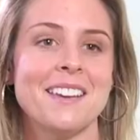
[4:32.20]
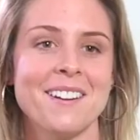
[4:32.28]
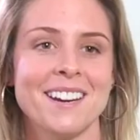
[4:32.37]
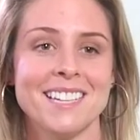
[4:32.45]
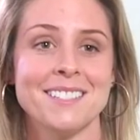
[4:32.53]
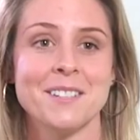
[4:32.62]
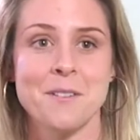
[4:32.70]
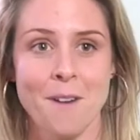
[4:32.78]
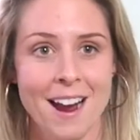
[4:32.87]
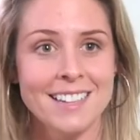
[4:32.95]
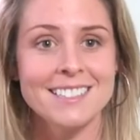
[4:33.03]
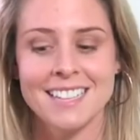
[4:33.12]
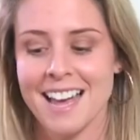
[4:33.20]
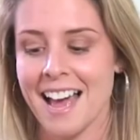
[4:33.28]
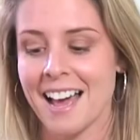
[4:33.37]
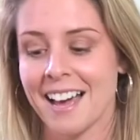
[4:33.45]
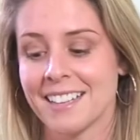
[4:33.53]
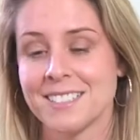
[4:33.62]
Kira is great.
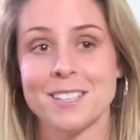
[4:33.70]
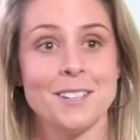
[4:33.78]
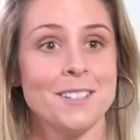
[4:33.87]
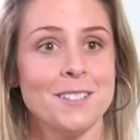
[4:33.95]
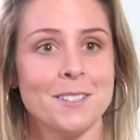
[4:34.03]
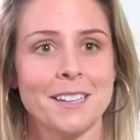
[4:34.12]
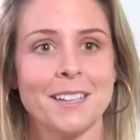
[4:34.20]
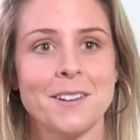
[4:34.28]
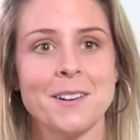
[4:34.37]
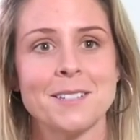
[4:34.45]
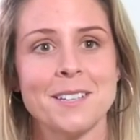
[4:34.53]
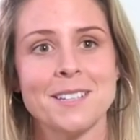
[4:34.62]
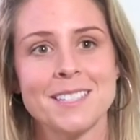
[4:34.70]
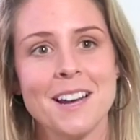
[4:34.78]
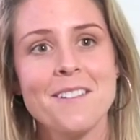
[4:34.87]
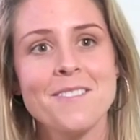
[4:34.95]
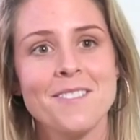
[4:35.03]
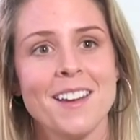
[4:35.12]
Uh, she certainly knows her
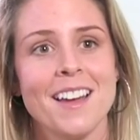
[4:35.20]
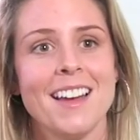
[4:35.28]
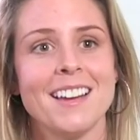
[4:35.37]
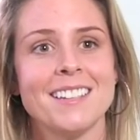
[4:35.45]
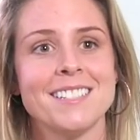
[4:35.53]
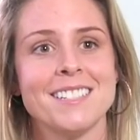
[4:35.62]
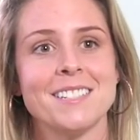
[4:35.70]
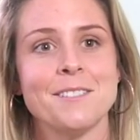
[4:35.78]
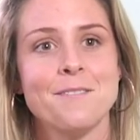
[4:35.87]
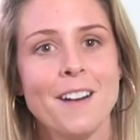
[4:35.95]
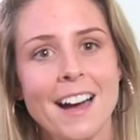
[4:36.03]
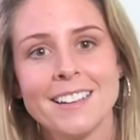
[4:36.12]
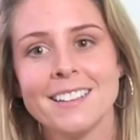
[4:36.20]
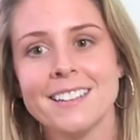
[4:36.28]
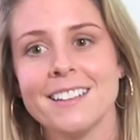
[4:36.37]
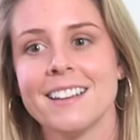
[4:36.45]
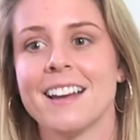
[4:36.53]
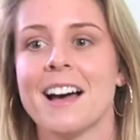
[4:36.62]
stuff. She's
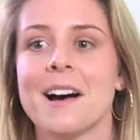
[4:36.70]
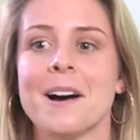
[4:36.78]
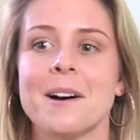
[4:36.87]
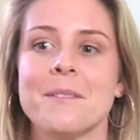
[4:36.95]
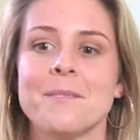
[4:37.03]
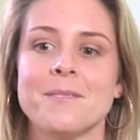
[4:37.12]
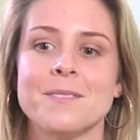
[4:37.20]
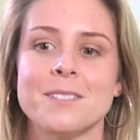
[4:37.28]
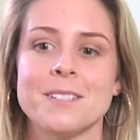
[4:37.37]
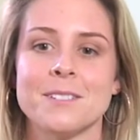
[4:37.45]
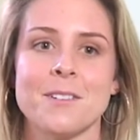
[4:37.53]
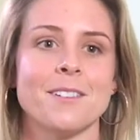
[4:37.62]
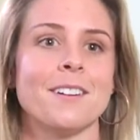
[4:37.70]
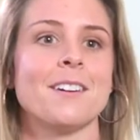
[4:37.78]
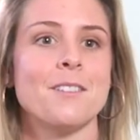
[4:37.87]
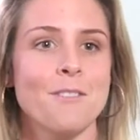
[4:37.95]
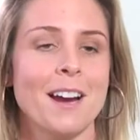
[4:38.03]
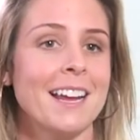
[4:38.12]
fun, um, she's got a
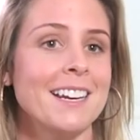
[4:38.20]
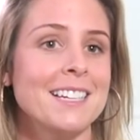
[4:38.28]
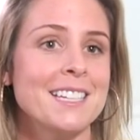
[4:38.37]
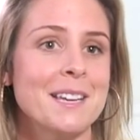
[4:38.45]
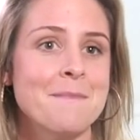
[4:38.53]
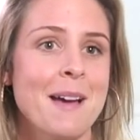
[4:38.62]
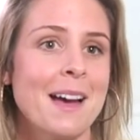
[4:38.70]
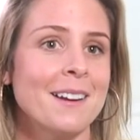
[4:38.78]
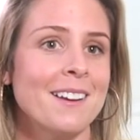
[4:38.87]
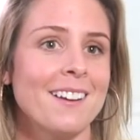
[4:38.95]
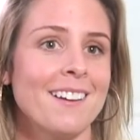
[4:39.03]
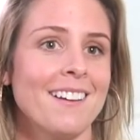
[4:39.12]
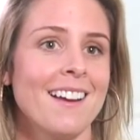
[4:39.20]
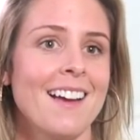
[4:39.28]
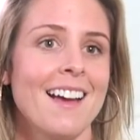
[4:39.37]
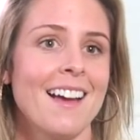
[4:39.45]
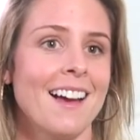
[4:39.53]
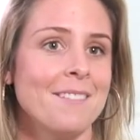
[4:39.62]
great energy about her,
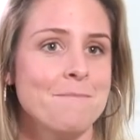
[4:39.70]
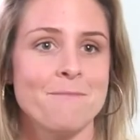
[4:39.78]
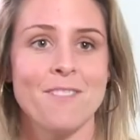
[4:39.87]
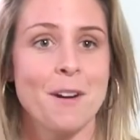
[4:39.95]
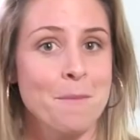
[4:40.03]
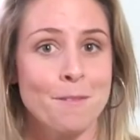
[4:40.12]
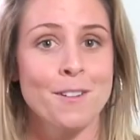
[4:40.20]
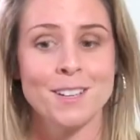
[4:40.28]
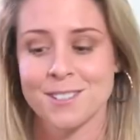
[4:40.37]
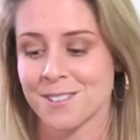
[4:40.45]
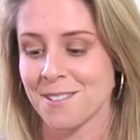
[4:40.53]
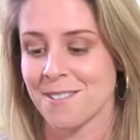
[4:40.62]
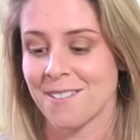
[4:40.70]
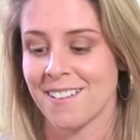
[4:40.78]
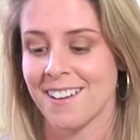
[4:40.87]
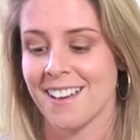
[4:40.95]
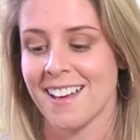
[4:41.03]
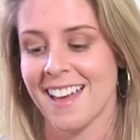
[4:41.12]
very professional,
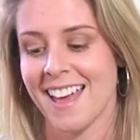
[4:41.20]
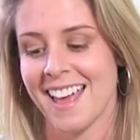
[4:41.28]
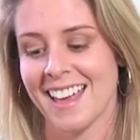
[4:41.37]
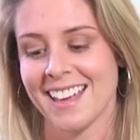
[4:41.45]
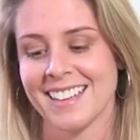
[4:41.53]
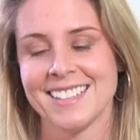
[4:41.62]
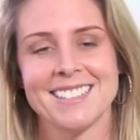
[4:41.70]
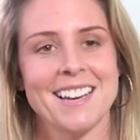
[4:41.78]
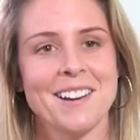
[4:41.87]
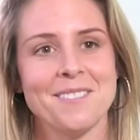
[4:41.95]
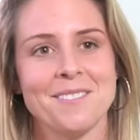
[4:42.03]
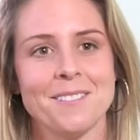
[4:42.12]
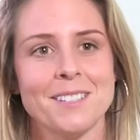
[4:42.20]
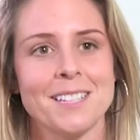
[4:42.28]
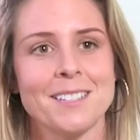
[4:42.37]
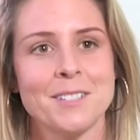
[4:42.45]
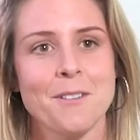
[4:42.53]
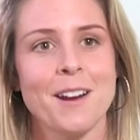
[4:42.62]
and um,
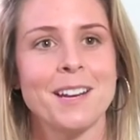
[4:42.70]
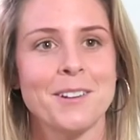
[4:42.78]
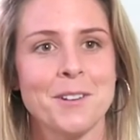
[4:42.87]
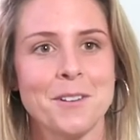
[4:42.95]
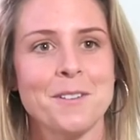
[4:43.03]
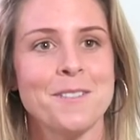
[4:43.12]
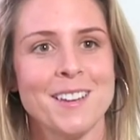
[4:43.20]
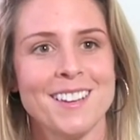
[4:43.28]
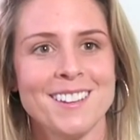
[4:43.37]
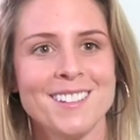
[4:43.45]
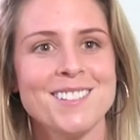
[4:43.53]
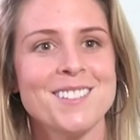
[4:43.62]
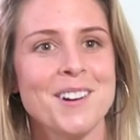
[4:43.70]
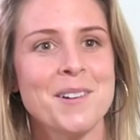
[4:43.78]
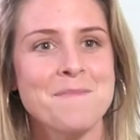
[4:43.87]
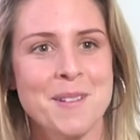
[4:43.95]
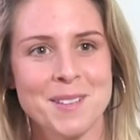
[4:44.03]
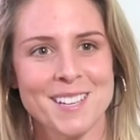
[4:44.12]
does great goofy dog
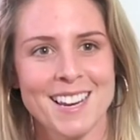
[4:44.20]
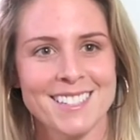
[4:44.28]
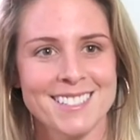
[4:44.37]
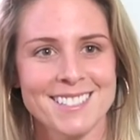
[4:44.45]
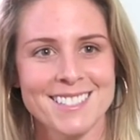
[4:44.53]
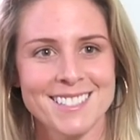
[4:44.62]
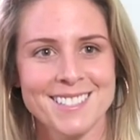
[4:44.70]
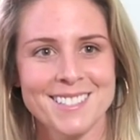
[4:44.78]
personations.